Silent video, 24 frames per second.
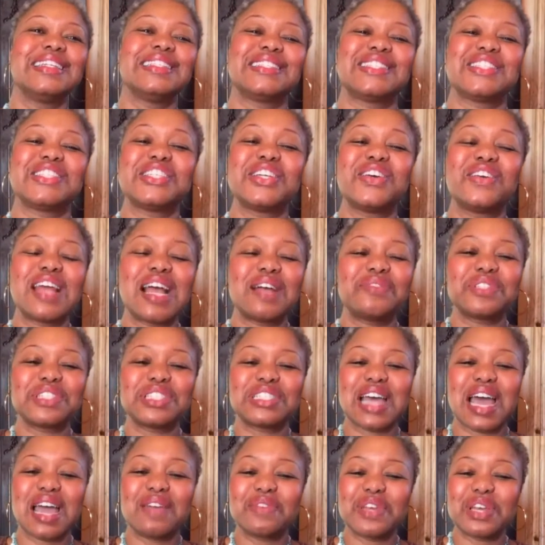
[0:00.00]
So you don't have to
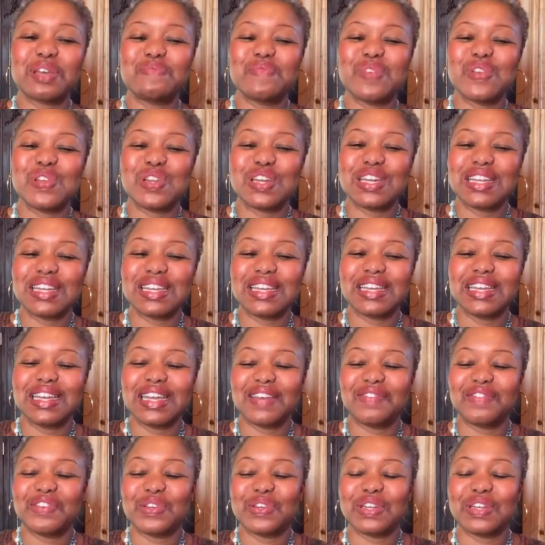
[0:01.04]
type community
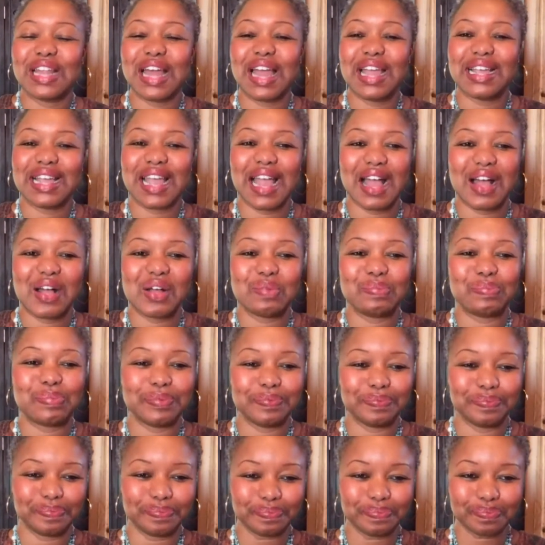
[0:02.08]
if you'd like help.
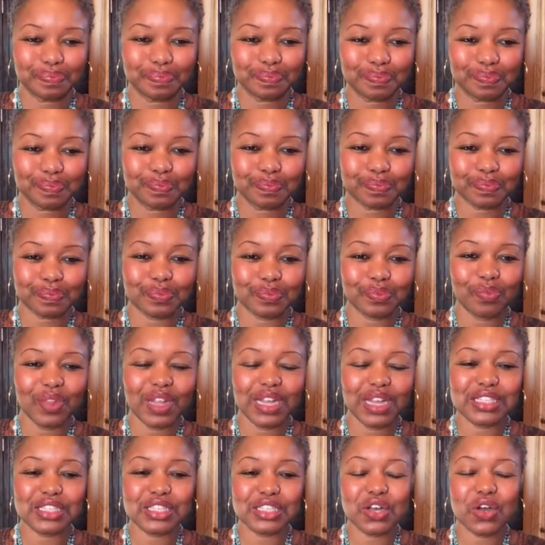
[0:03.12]

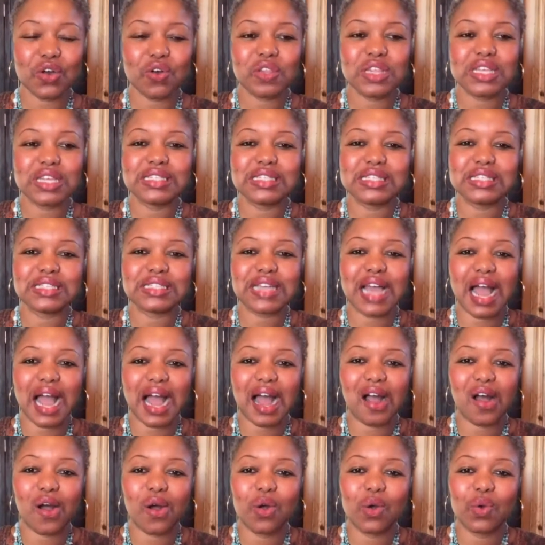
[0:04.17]
So this is
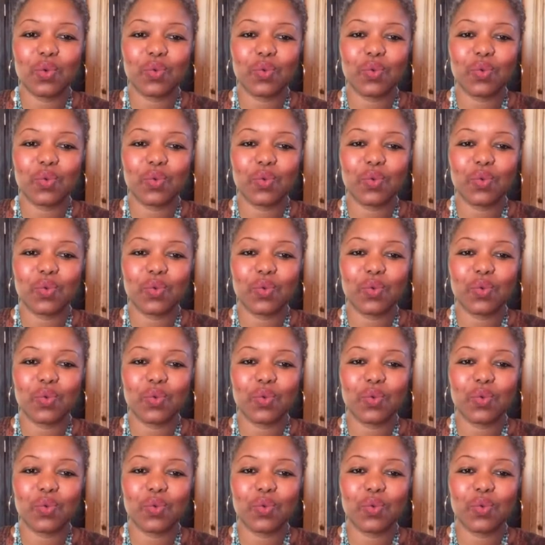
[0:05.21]
how